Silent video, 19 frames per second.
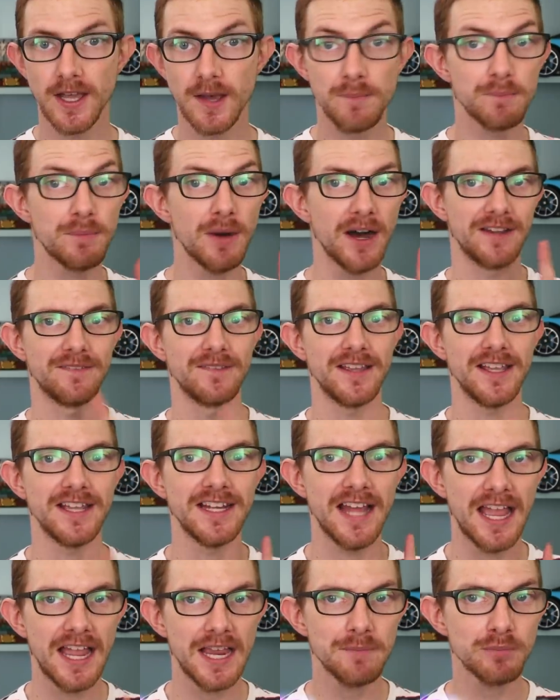But in
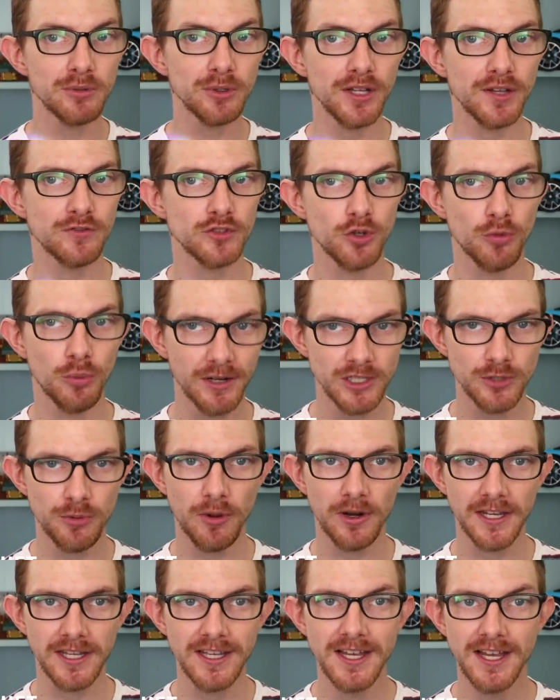April of
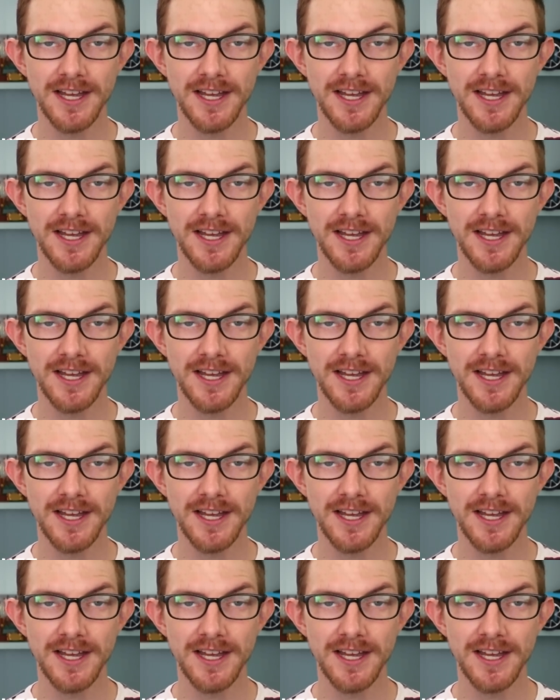2020,